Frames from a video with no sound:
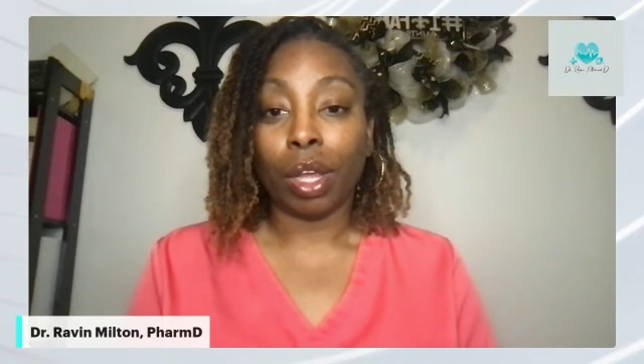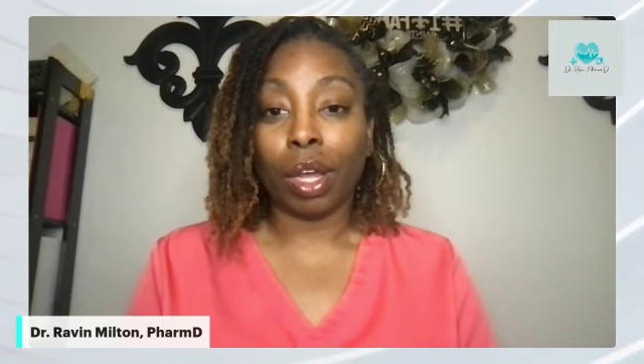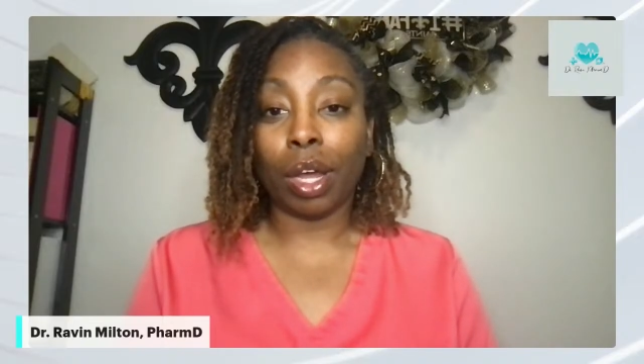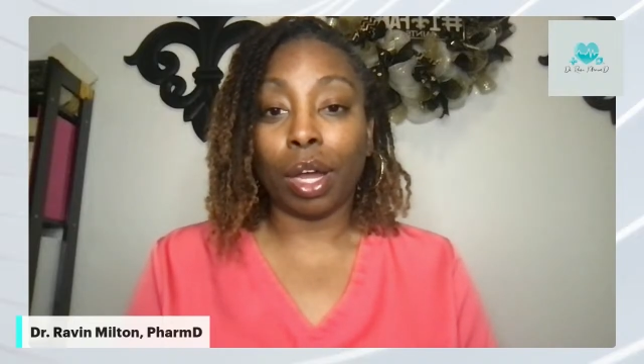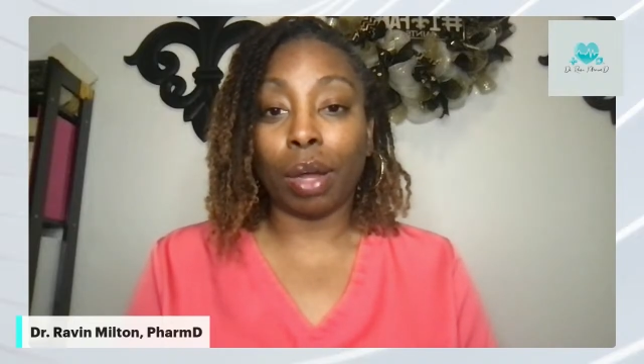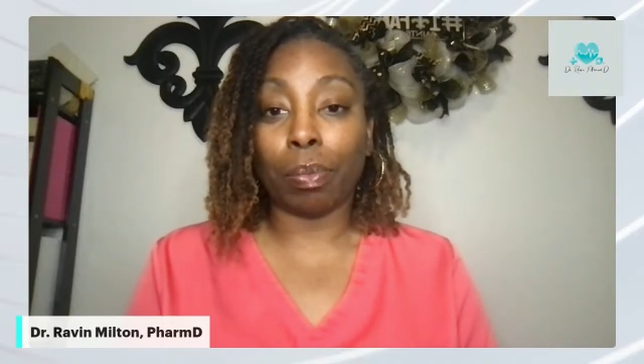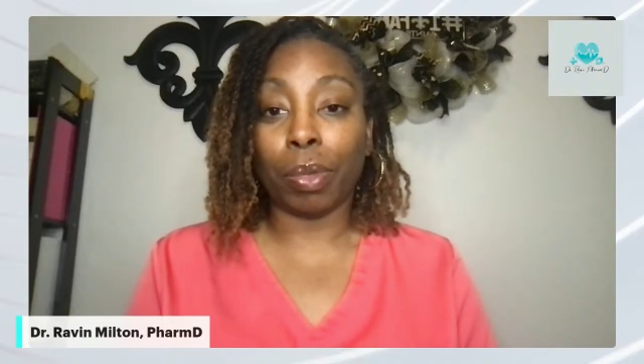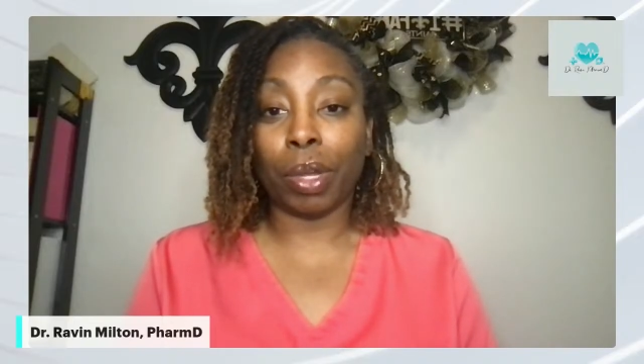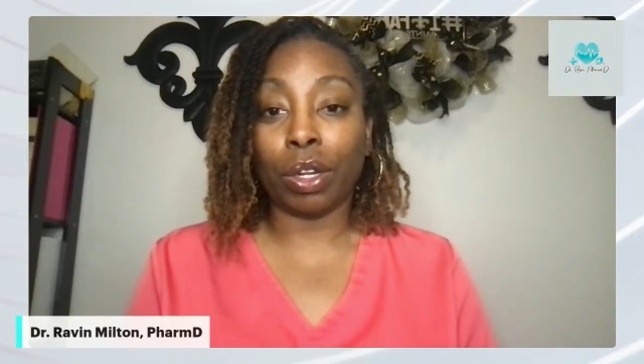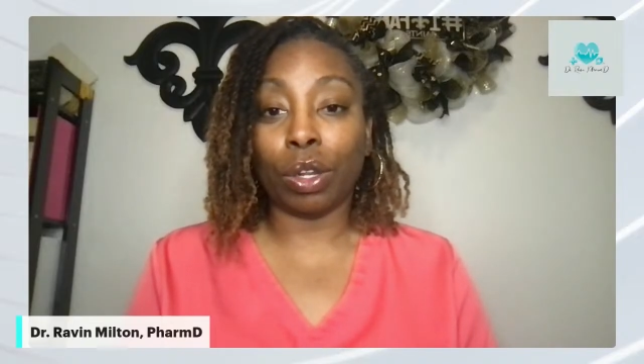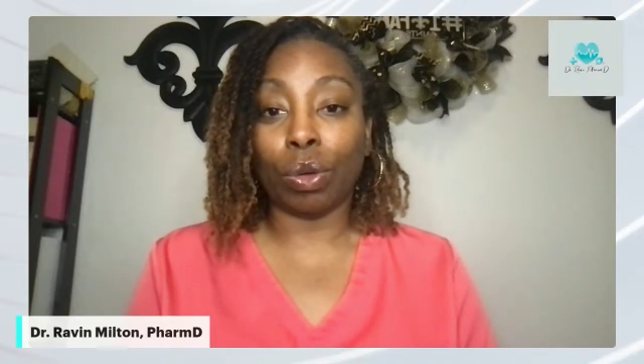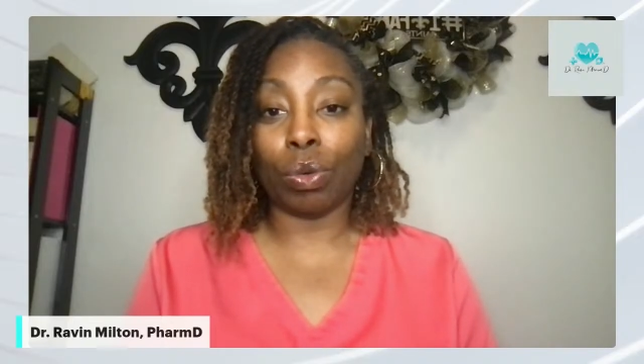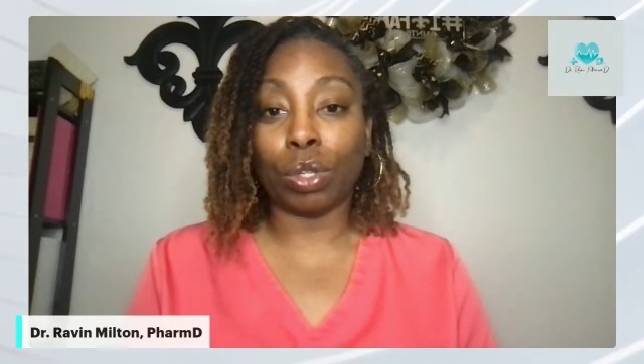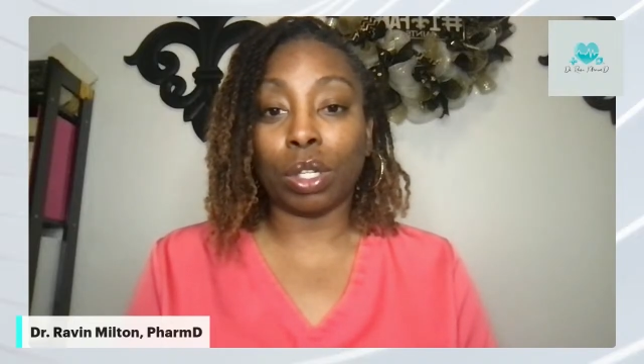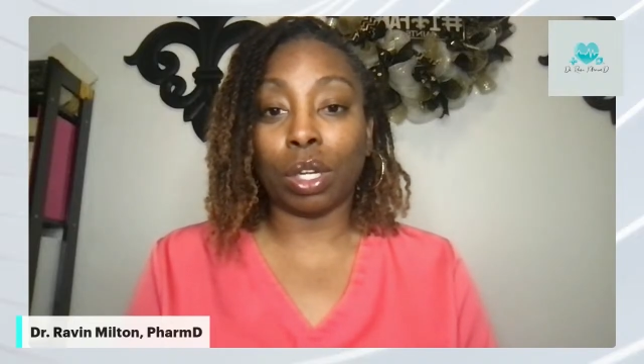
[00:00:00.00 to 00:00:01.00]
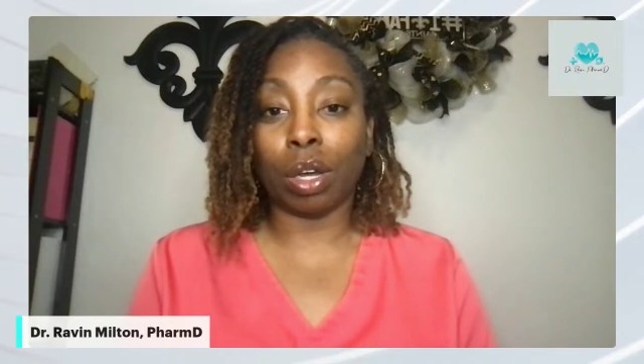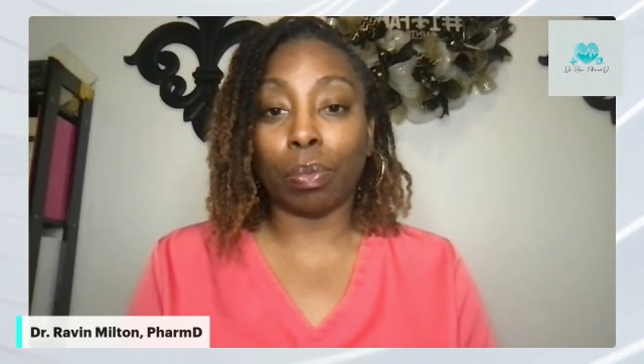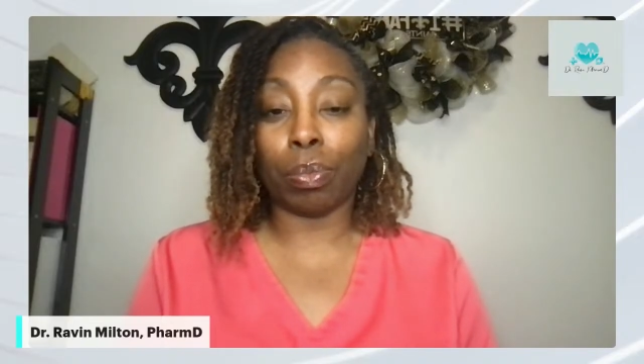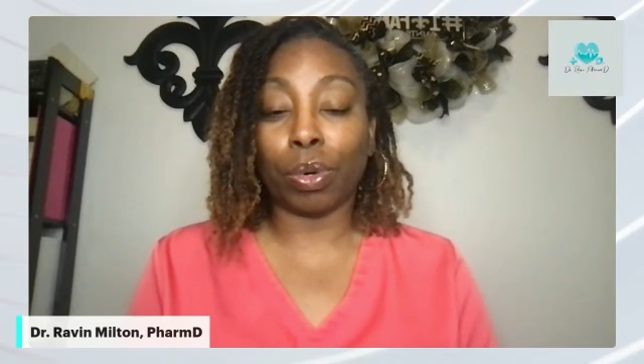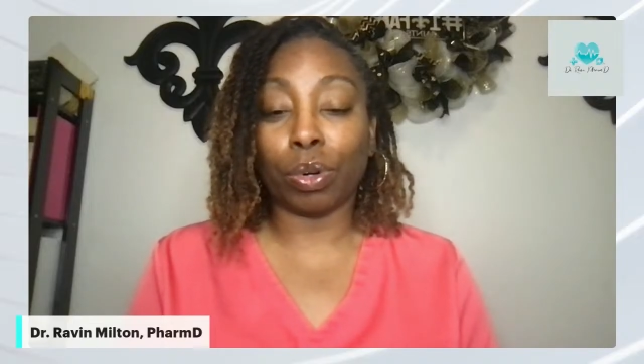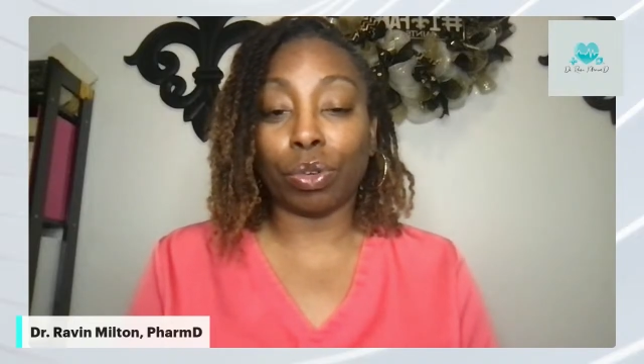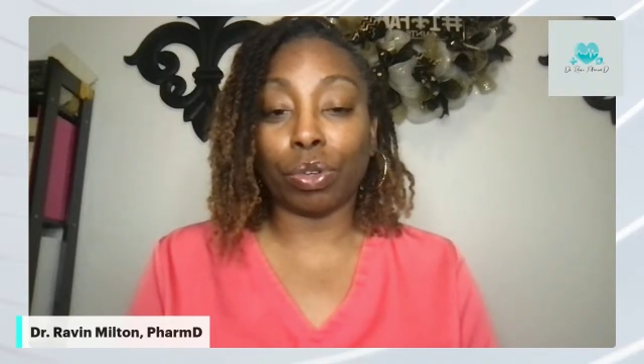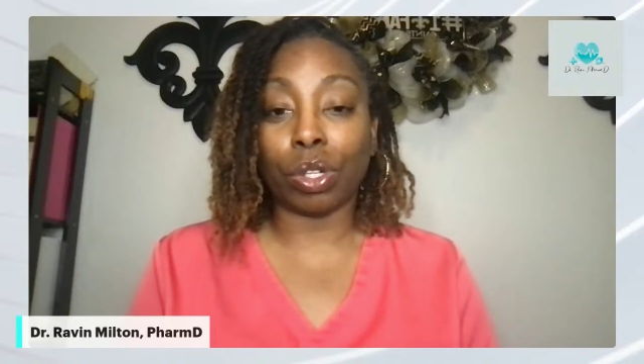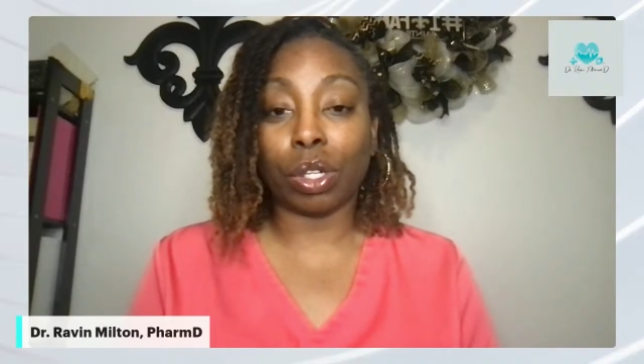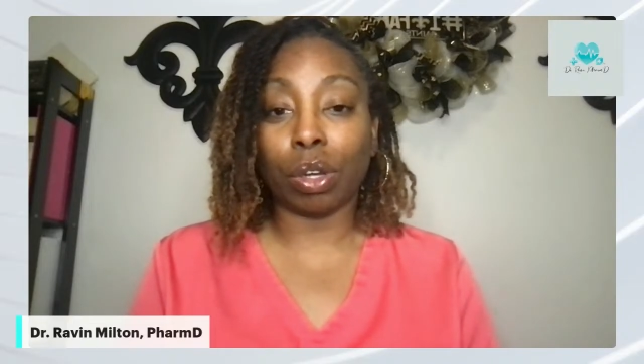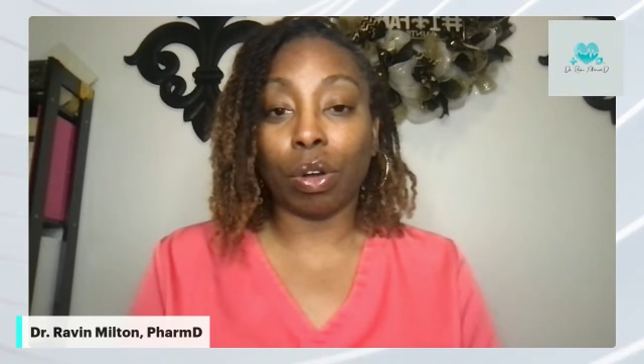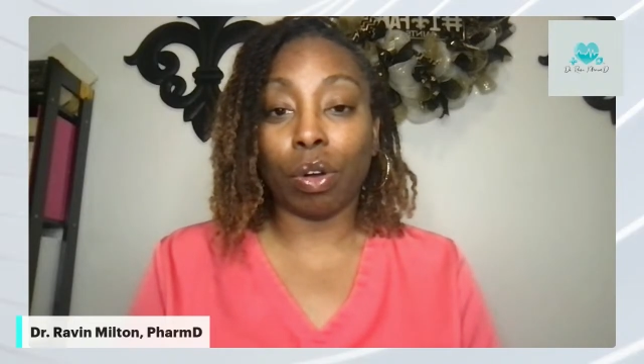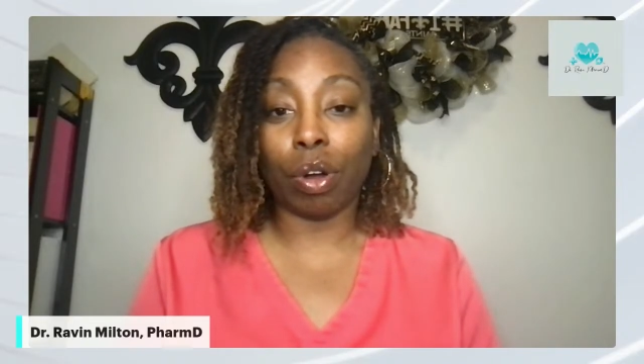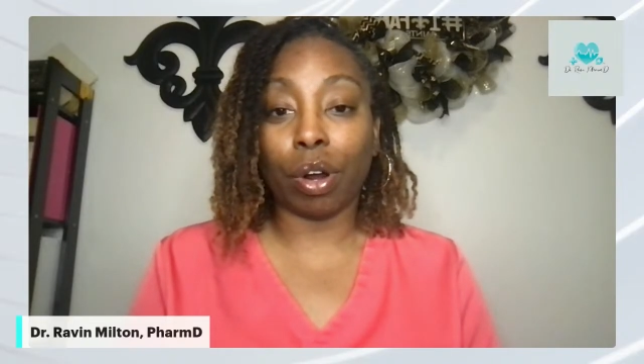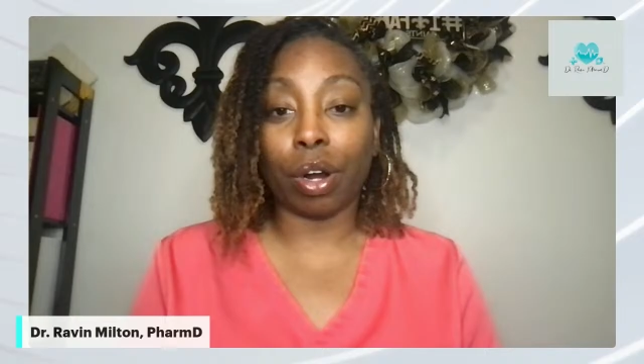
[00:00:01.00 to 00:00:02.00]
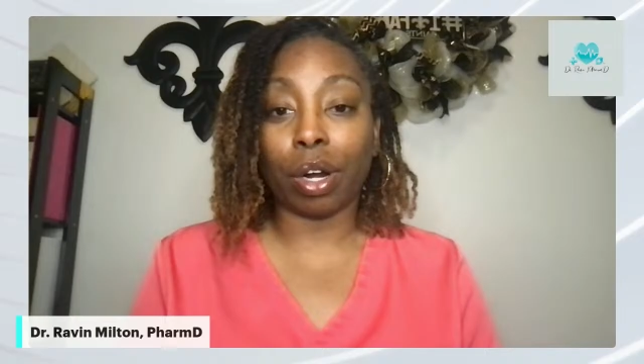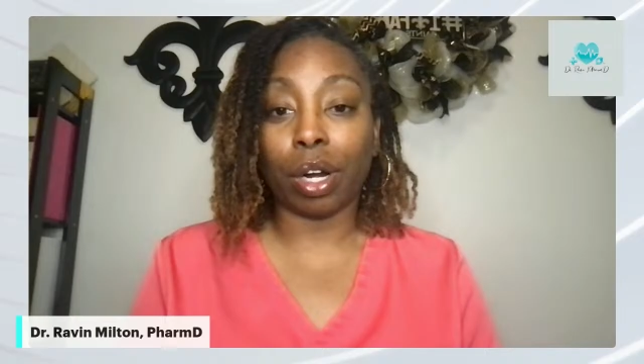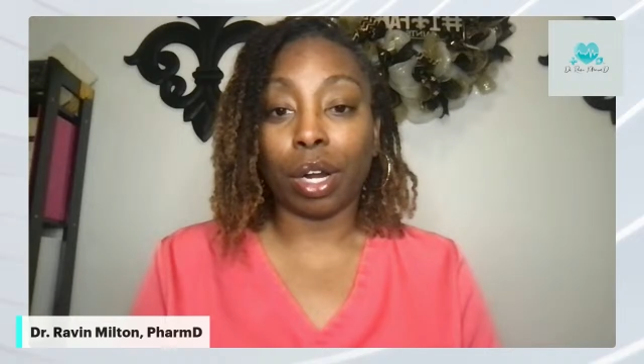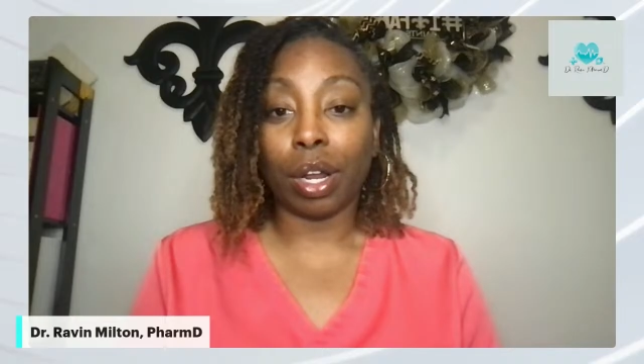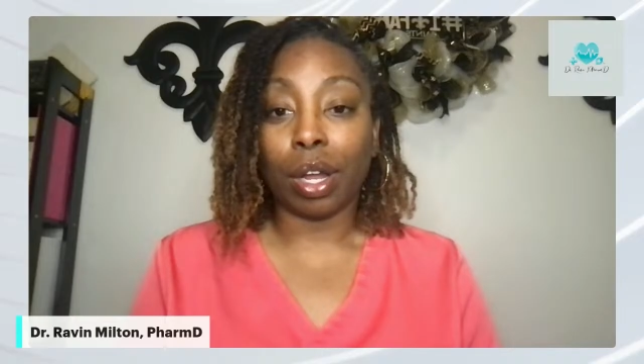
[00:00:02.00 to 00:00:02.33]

and those numbers are